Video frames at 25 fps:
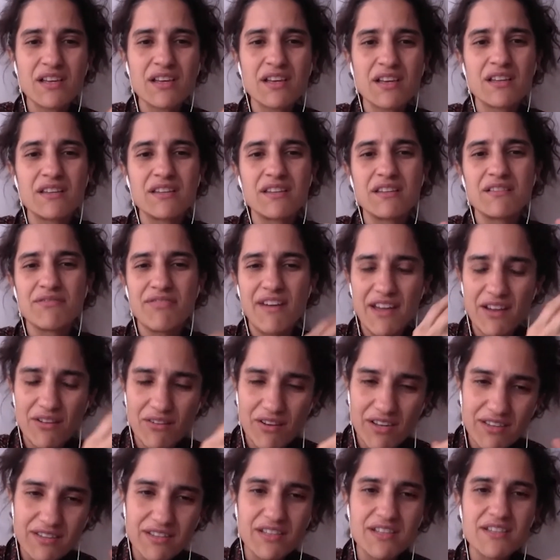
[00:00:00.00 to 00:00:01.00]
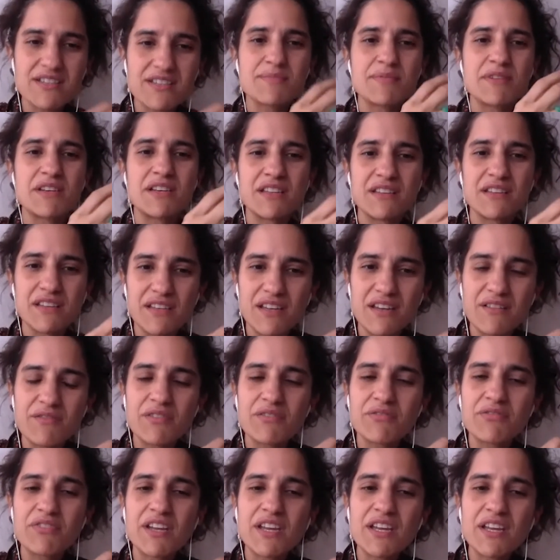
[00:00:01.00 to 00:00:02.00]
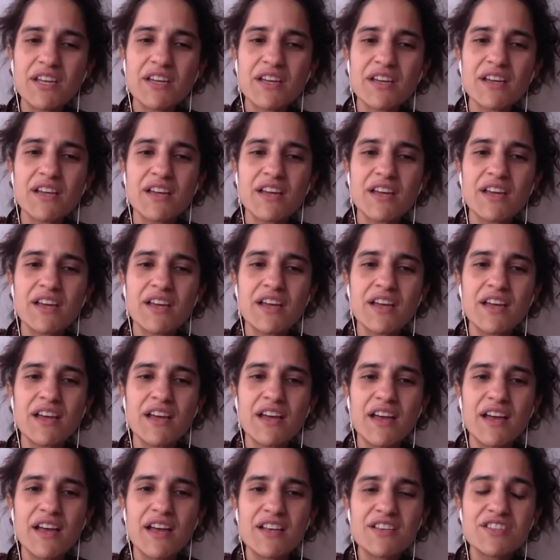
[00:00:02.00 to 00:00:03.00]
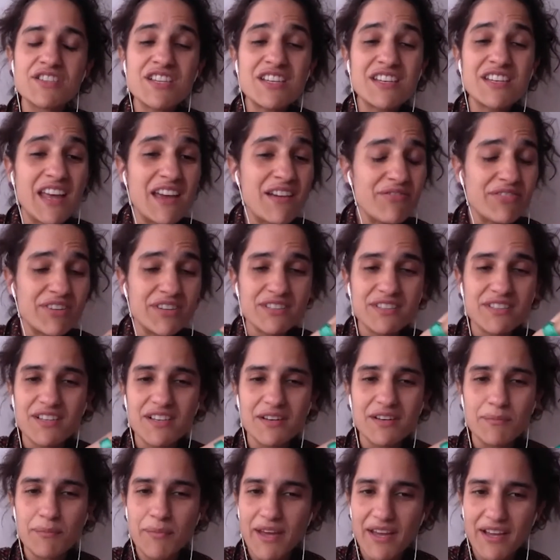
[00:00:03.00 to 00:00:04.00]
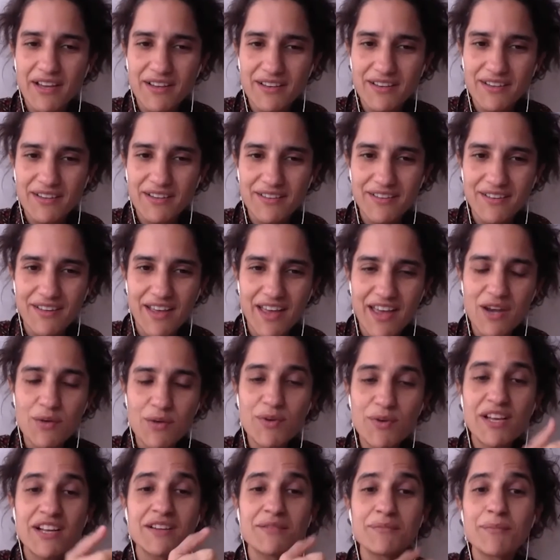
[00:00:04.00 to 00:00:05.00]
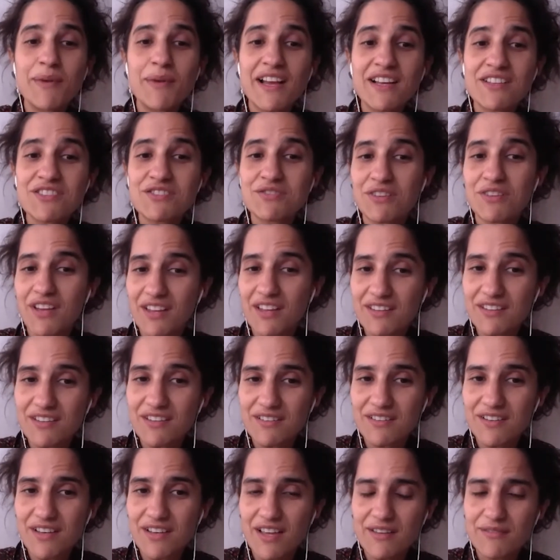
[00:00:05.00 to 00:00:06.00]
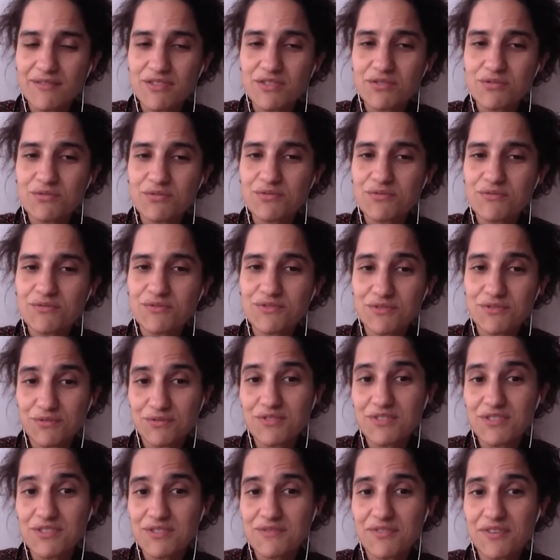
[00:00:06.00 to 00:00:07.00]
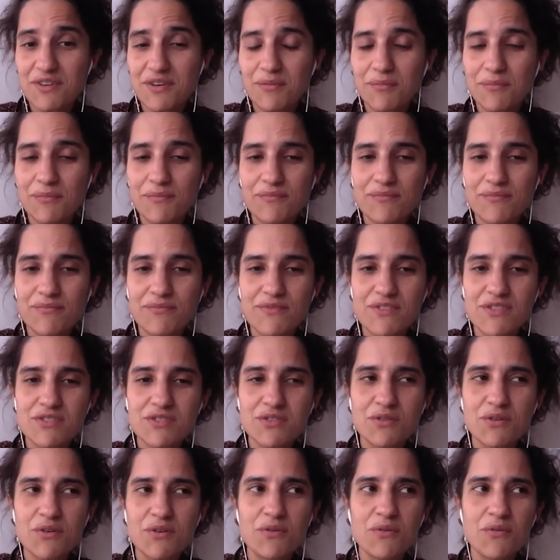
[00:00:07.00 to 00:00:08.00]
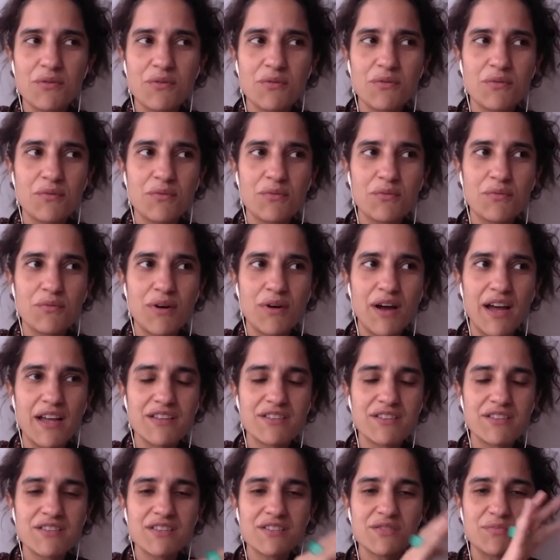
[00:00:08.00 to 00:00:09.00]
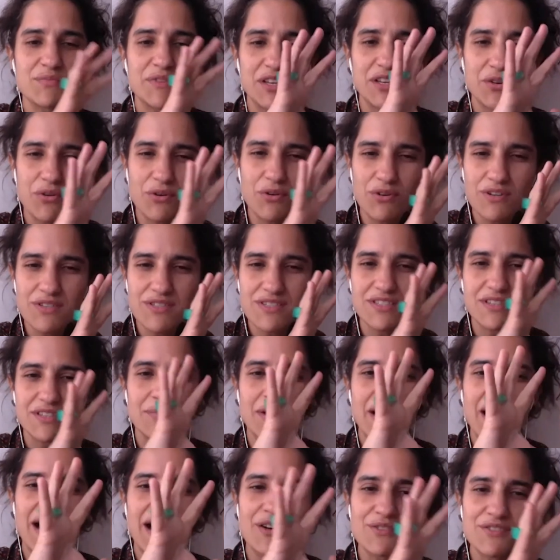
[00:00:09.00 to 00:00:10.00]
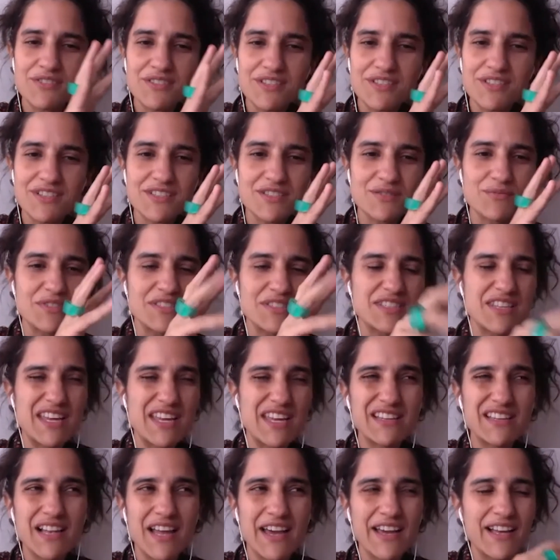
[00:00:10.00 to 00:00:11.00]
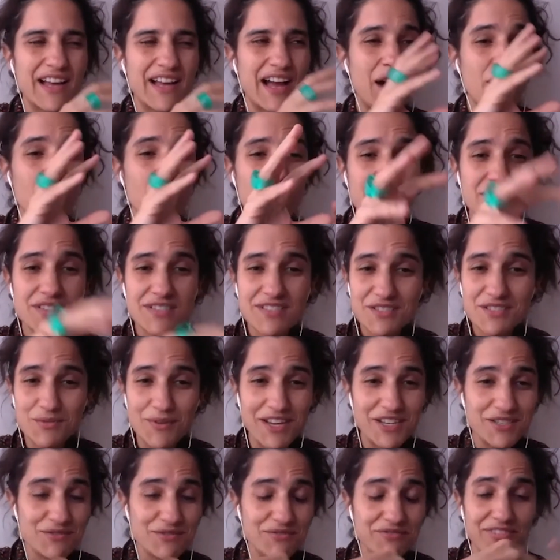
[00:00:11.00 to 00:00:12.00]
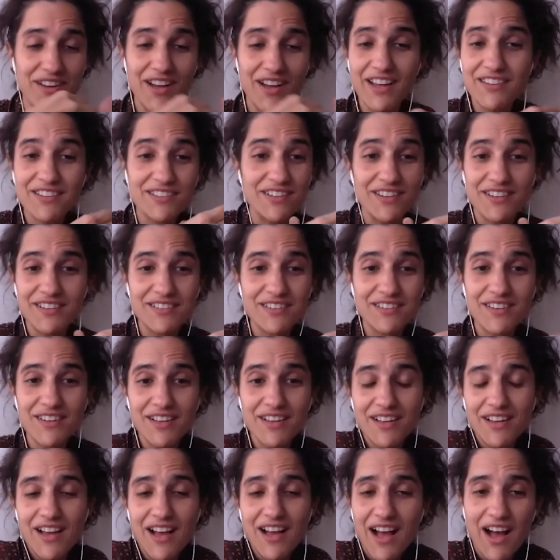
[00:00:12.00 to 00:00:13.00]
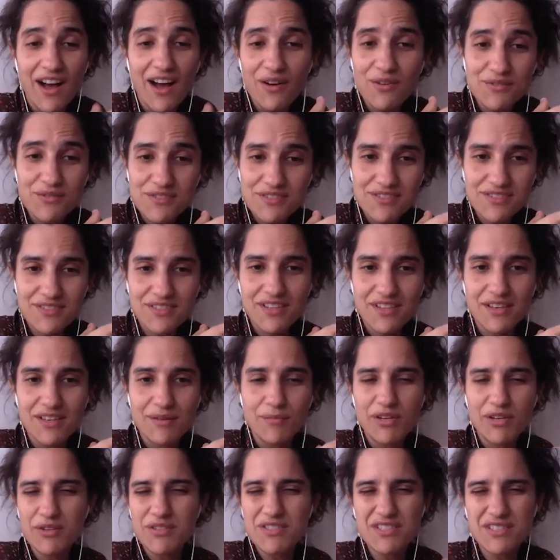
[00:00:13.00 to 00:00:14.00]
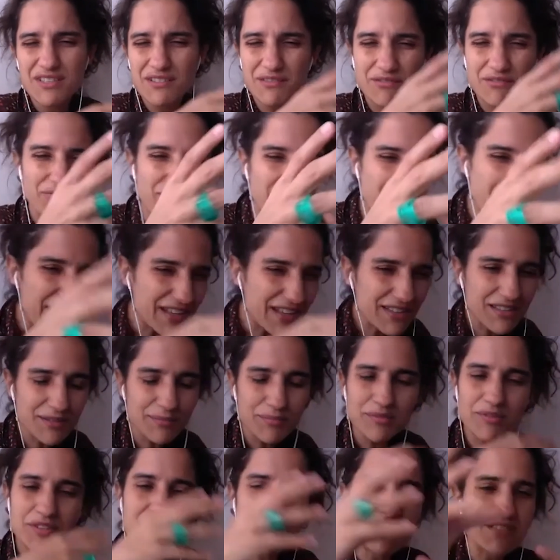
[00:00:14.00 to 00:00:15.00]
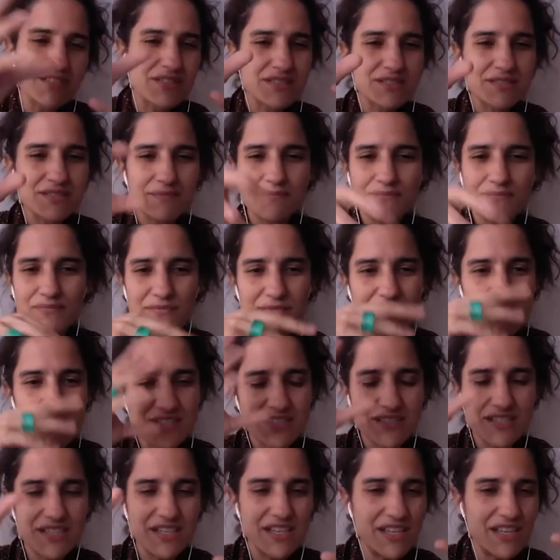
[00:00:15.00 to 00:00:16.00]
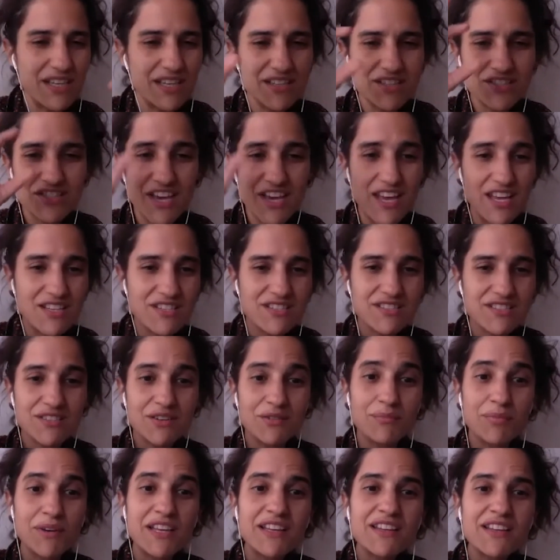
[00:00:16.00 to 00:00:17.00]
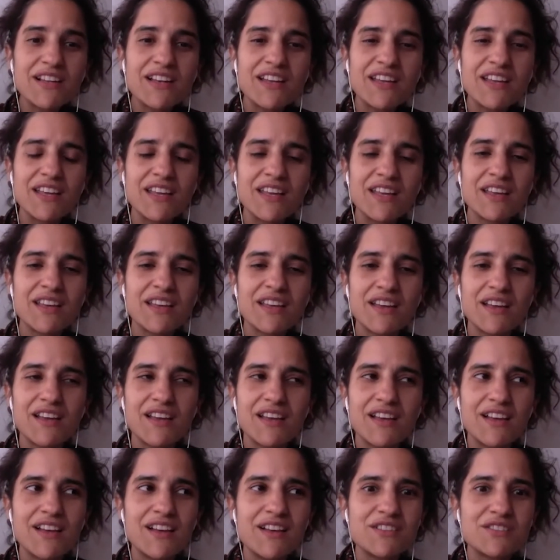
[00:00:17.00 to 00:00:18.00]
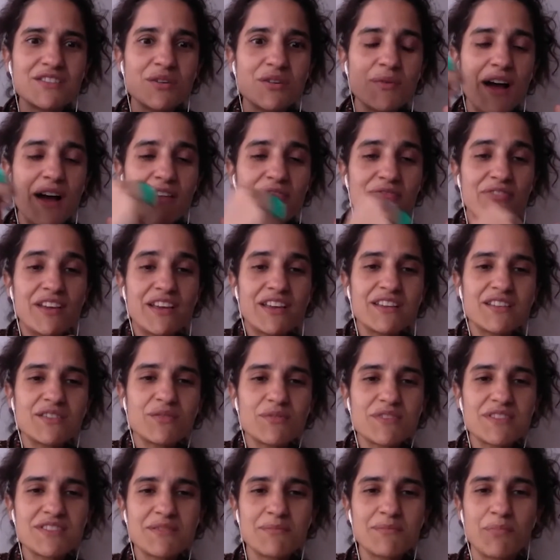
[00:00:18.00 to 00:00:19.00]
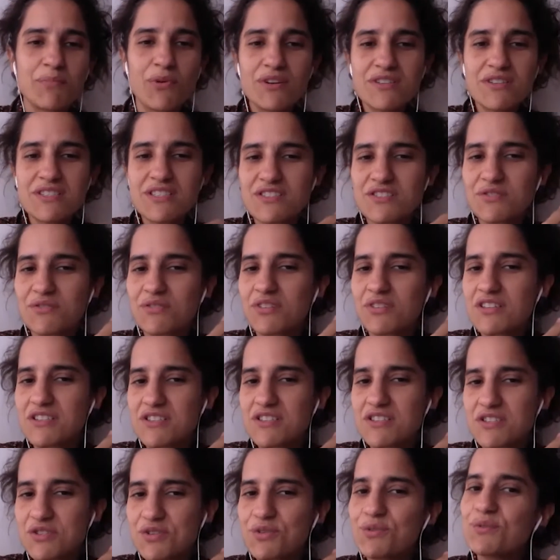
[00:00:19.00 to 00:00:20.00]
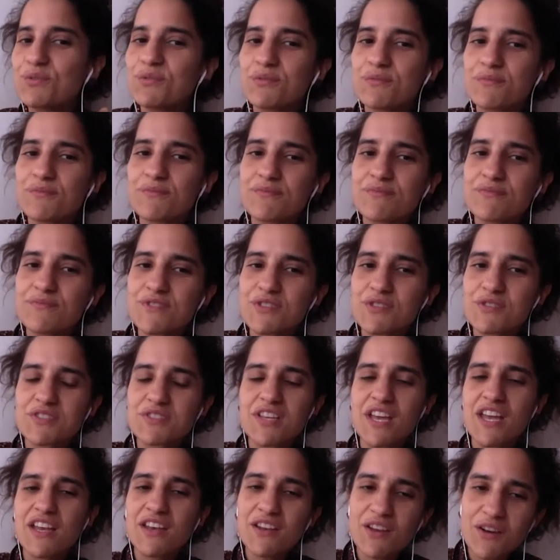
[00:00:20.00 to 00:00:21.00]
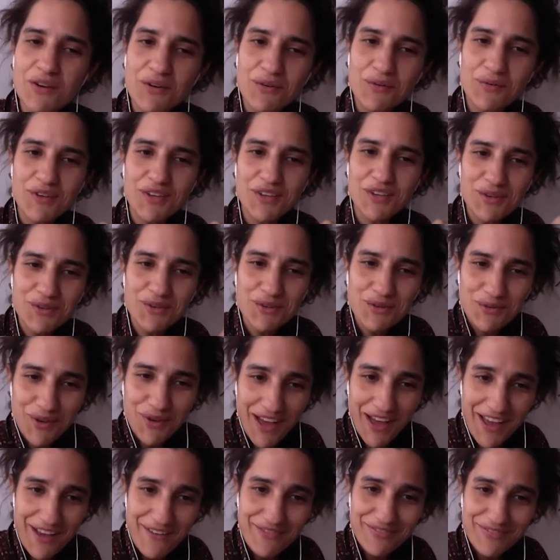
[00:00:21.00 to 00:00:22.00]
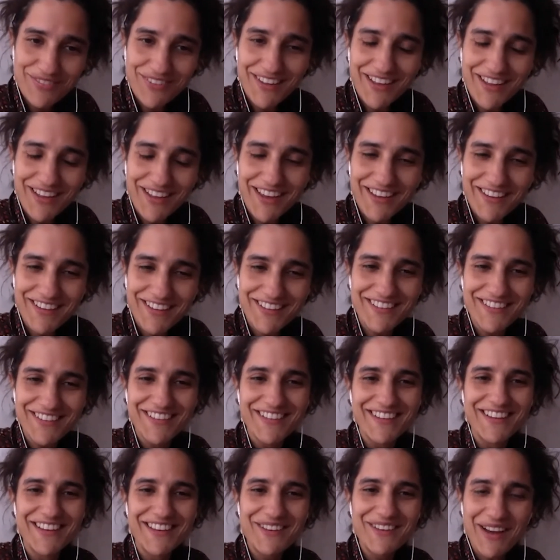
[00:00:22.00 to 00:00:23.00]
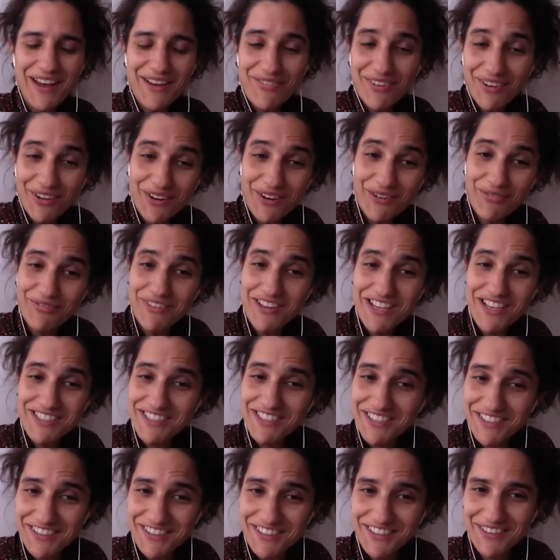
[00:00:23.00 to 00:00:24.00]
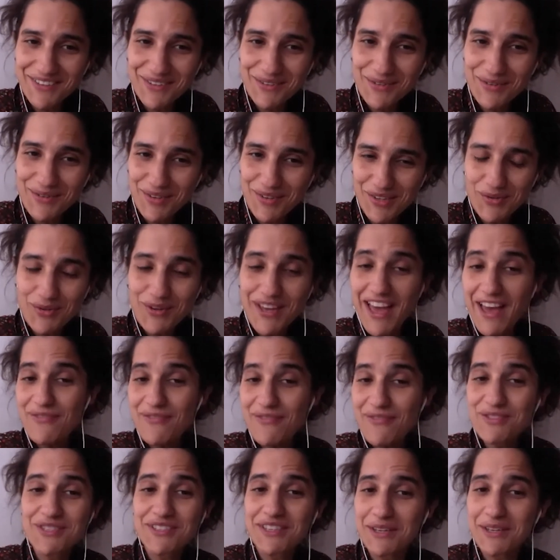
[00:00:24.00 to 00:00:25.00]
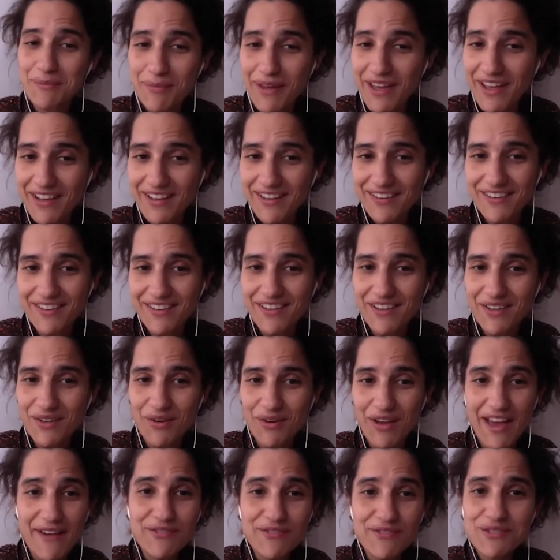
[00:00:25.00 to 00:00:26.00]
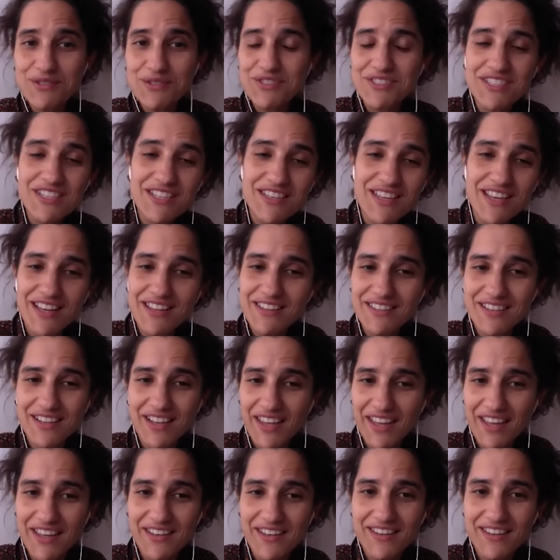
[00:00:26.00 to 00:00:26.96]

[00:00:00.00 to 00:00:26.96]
the violent husband and everything, she never come back. And we come back together to this film. So I just record some houses. We stayed like hours trying to find her house, but we didn't find it because the city changed completely. So I think it was important to her to say, no, you have a lot of things here. You have to come back. You have to see that again.